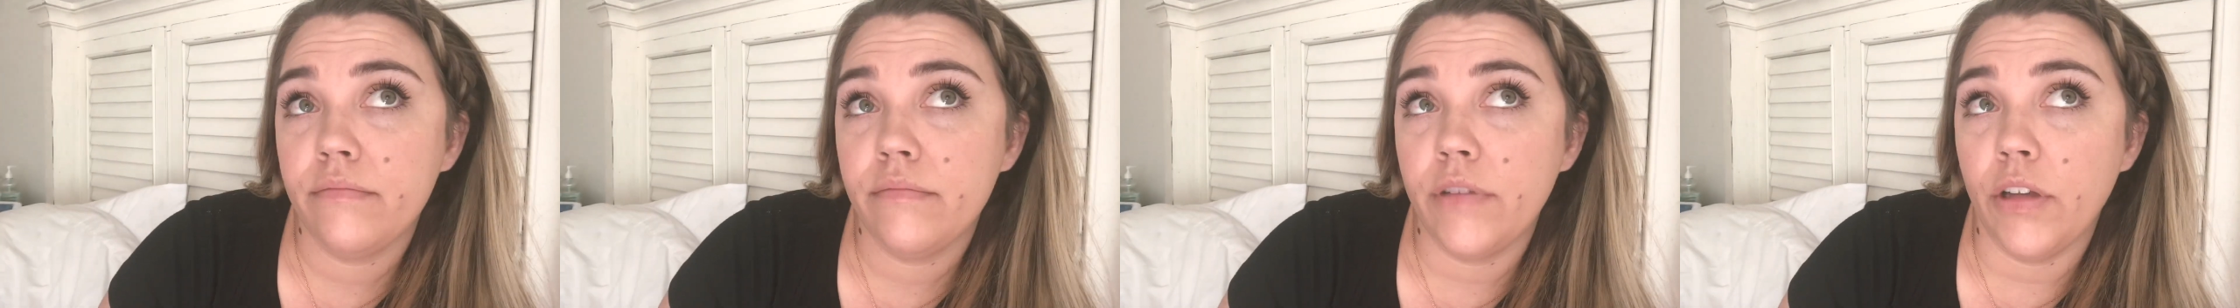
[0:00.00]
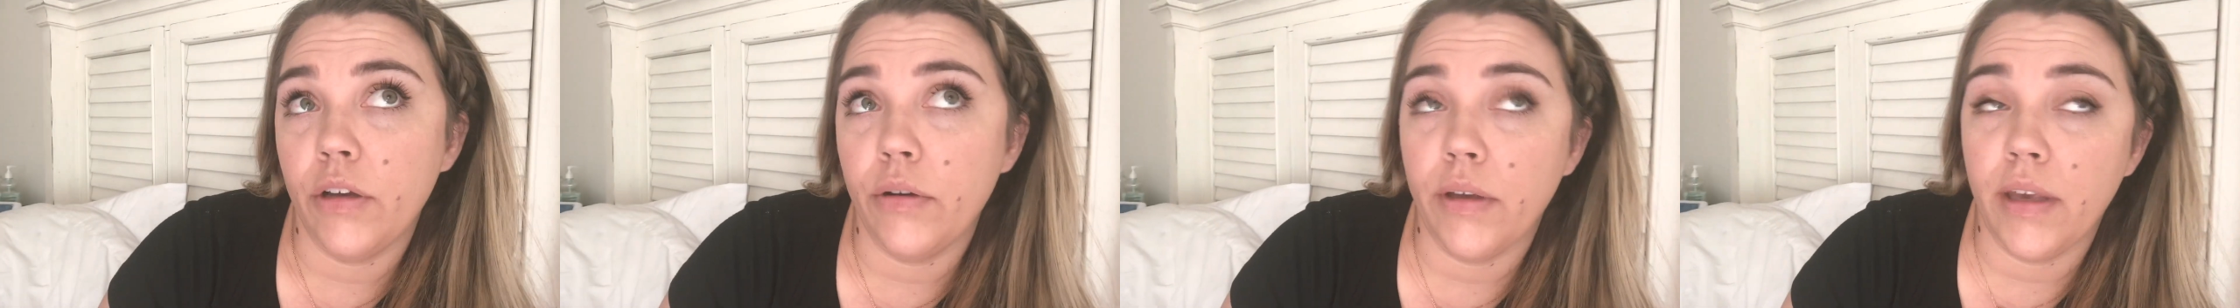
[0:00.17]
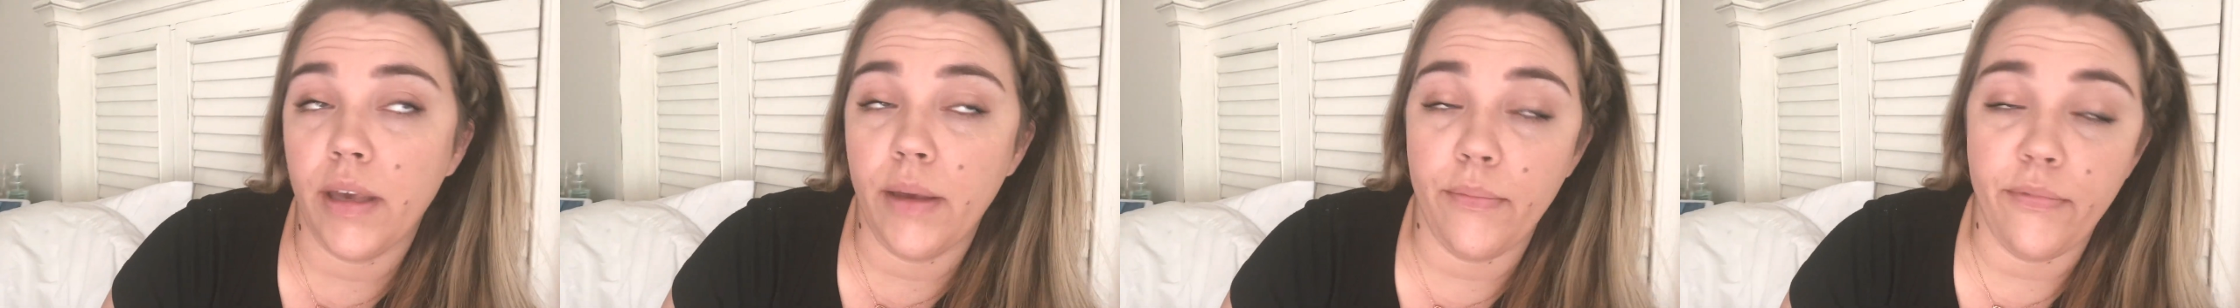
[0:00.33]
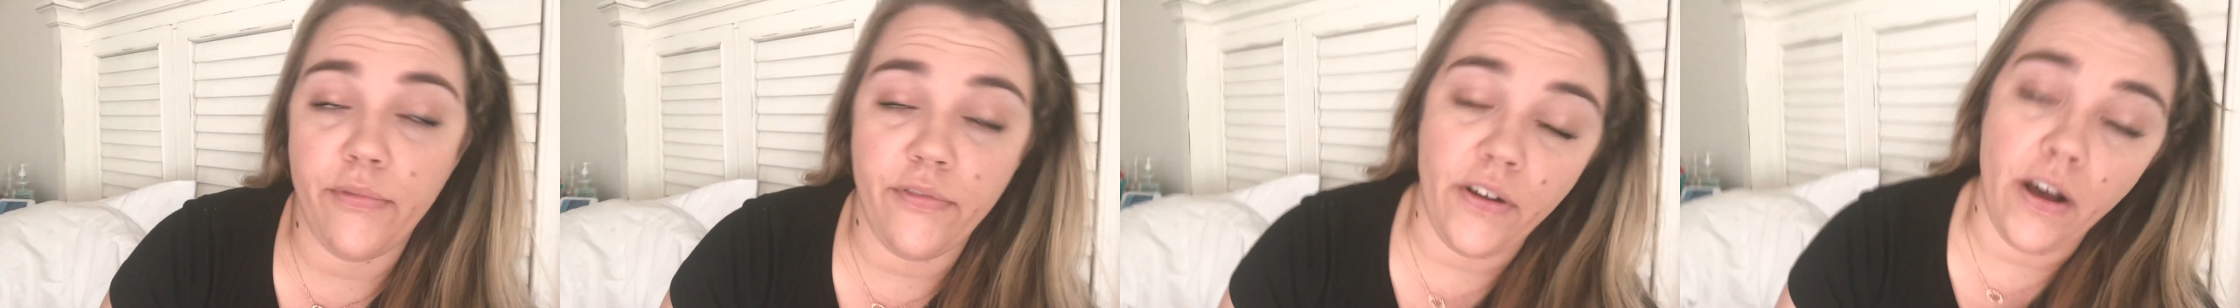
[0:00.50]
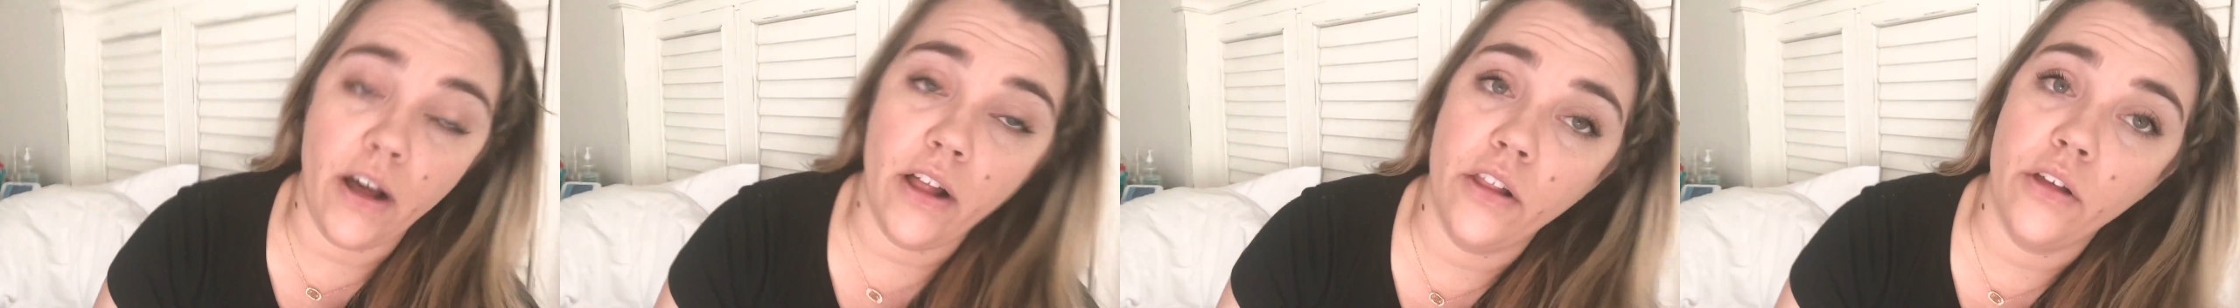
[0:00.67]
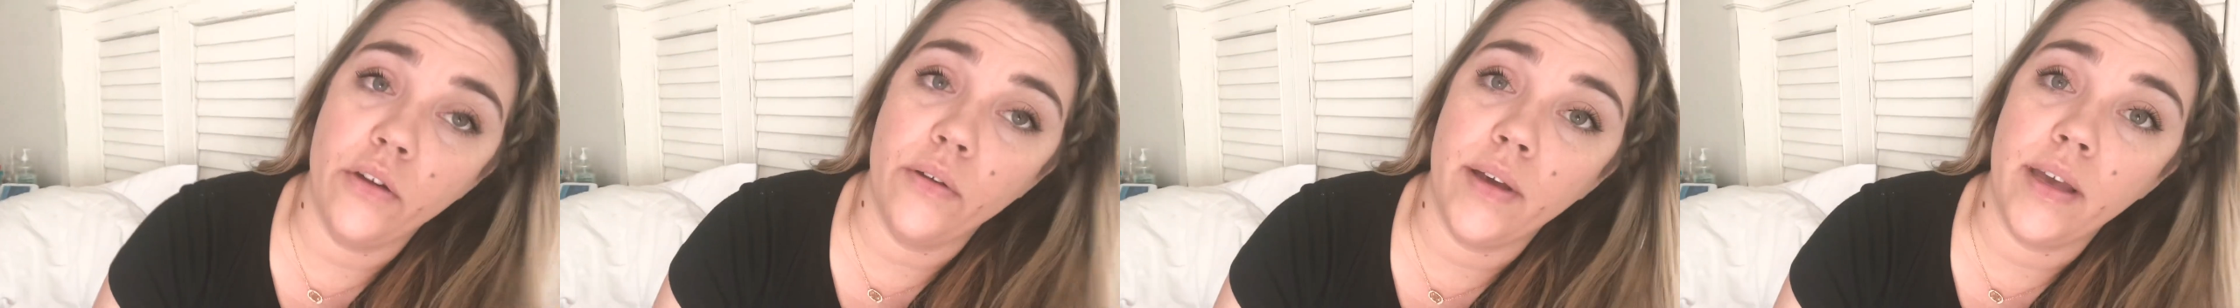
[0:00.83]
They'll keep
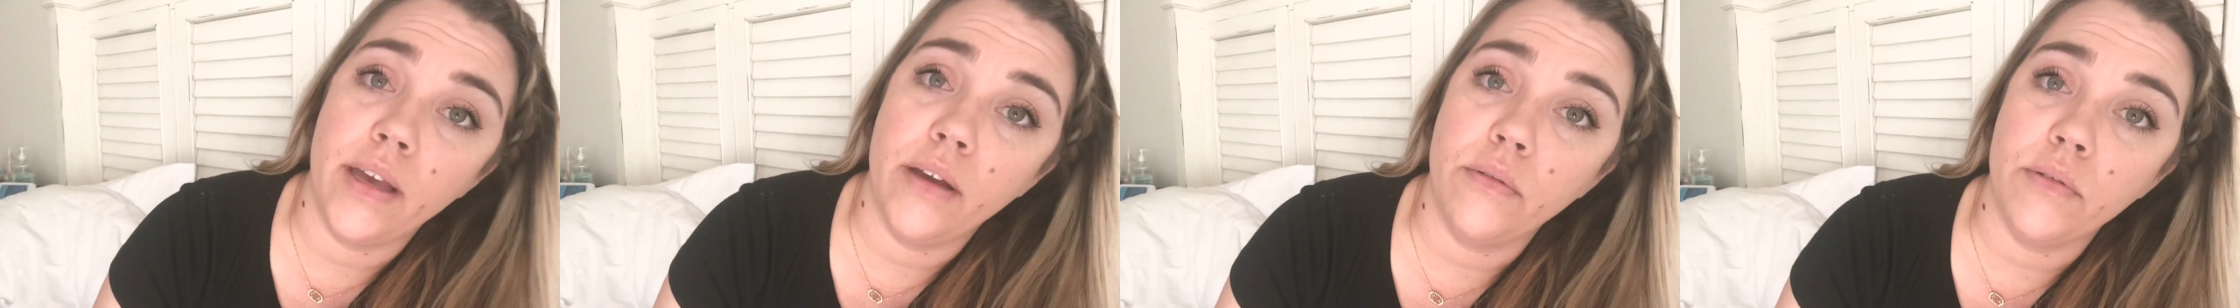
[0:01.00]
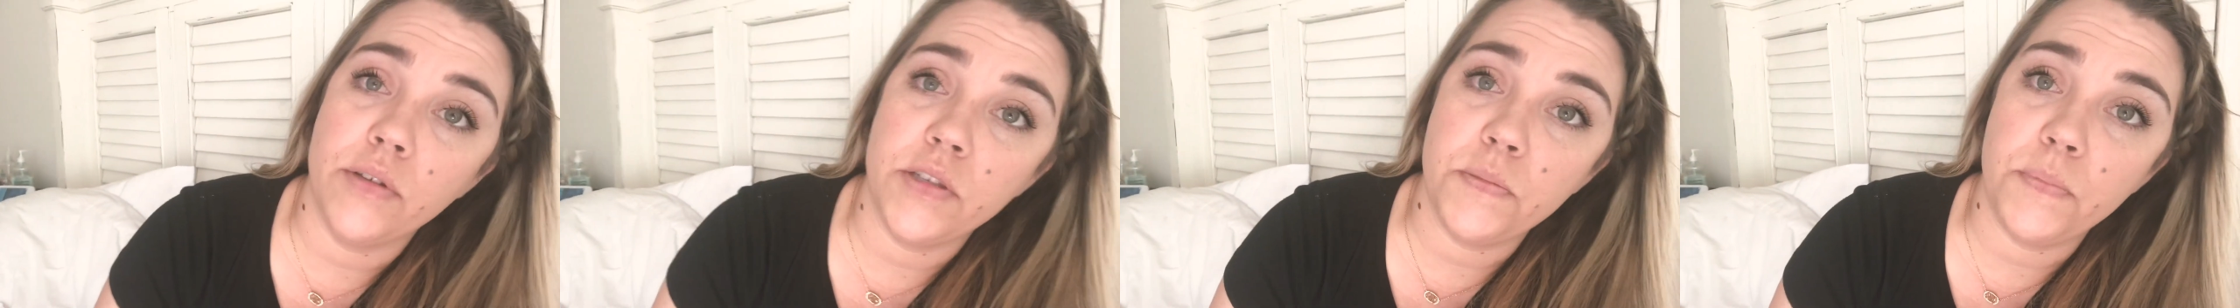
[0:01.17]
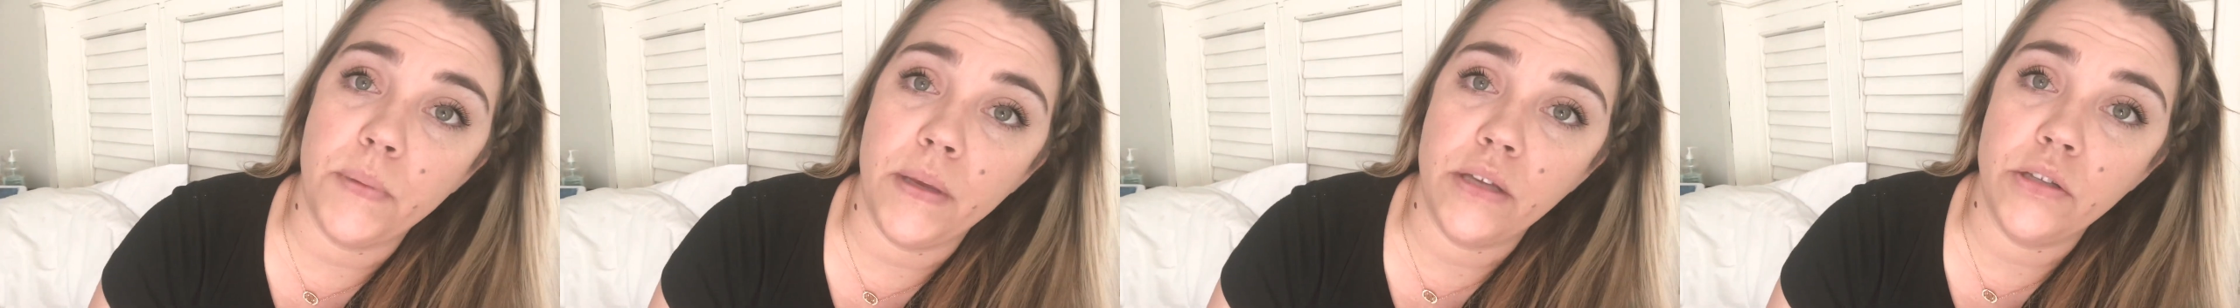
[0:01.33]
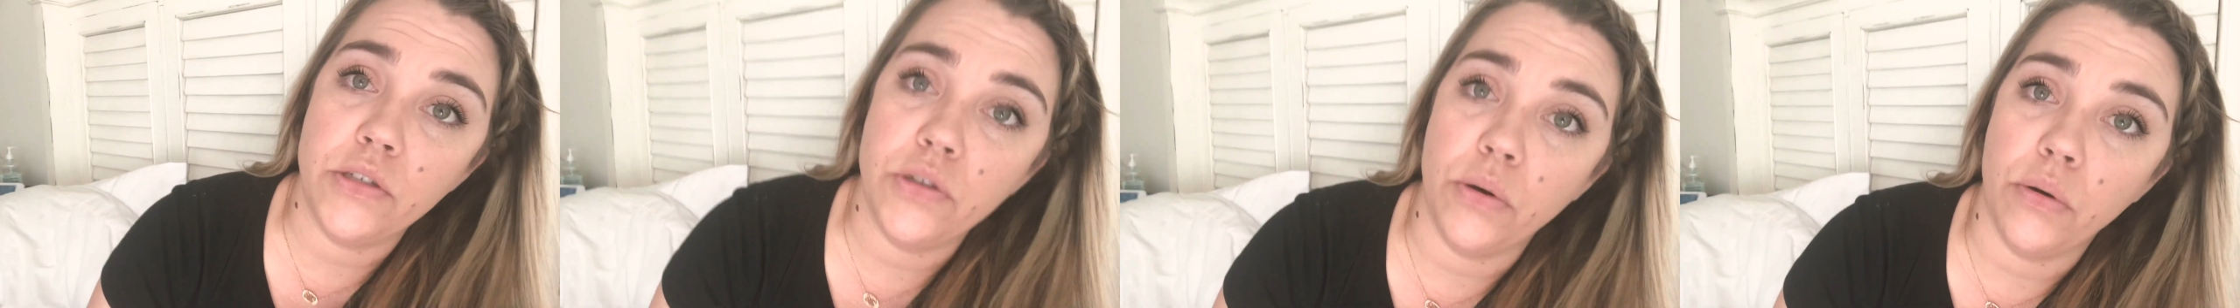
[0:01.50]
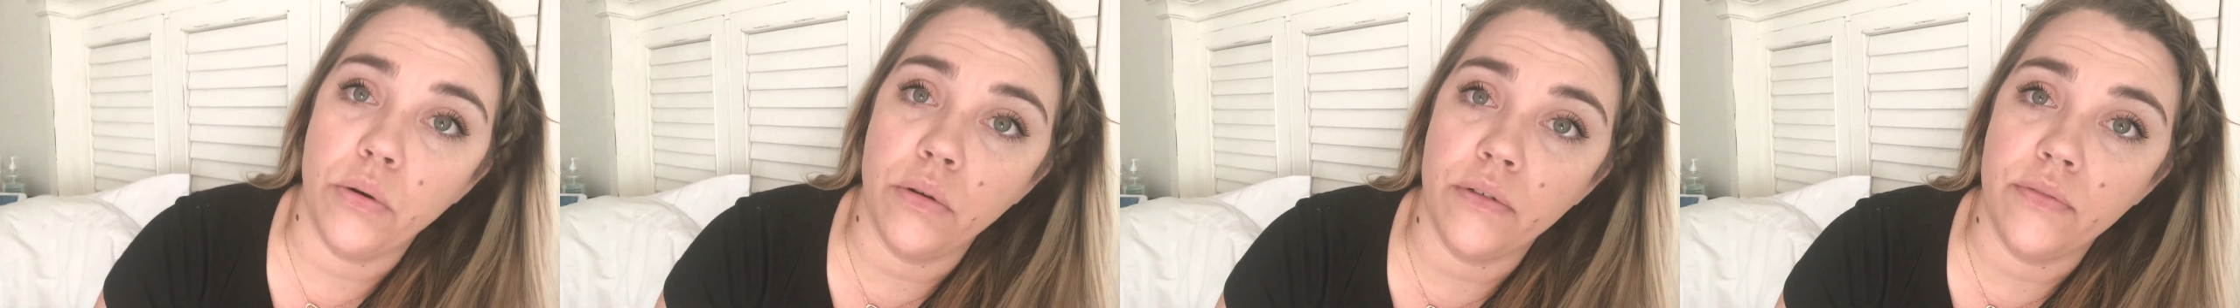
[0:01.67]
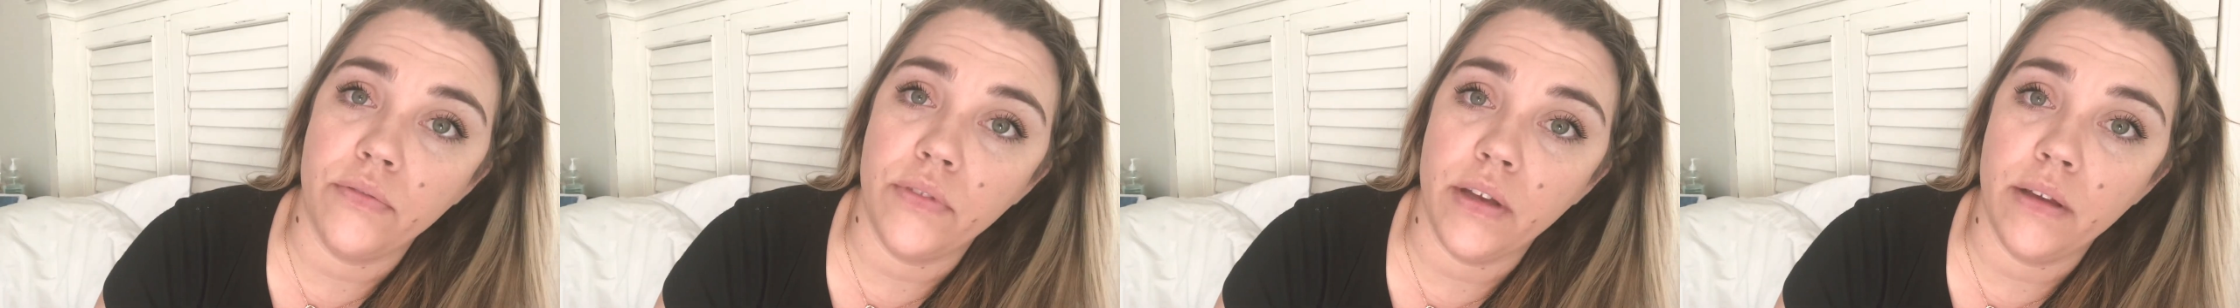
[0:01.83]
following what's being
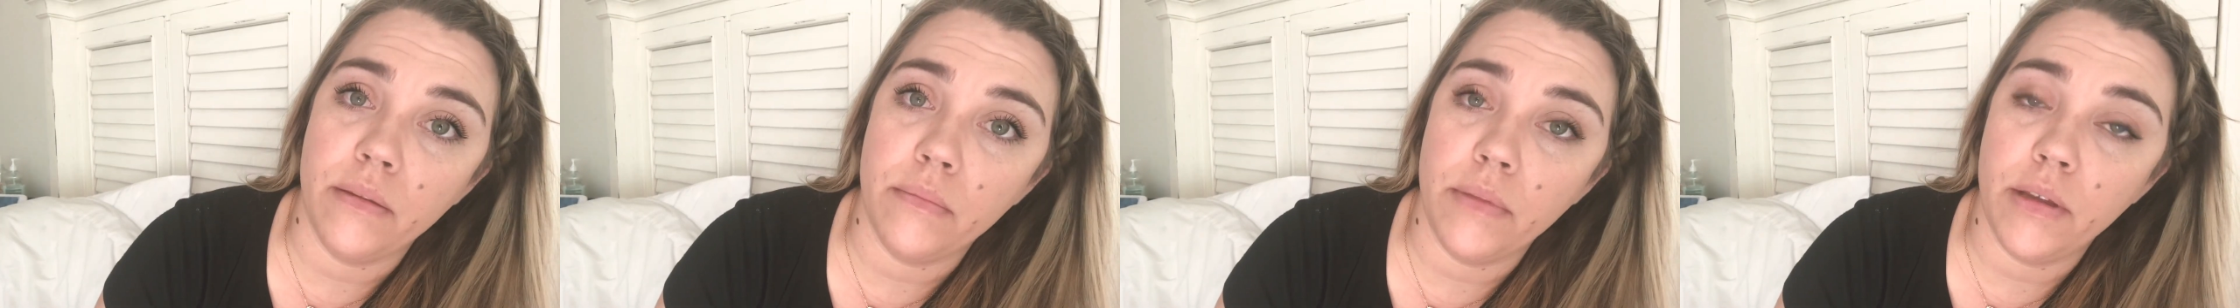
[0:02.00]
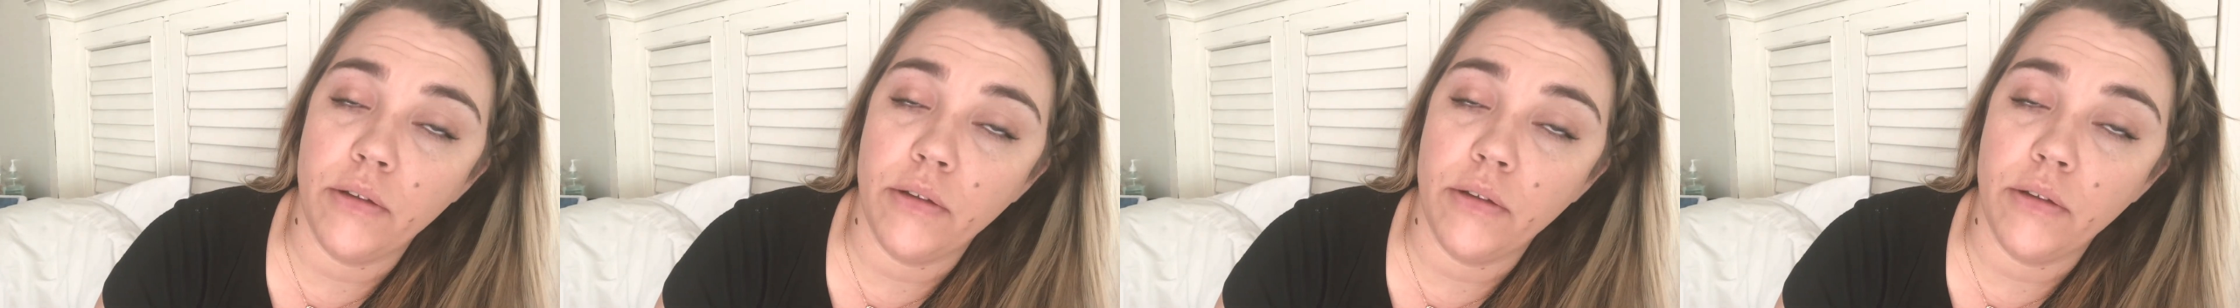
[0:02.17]
told of them.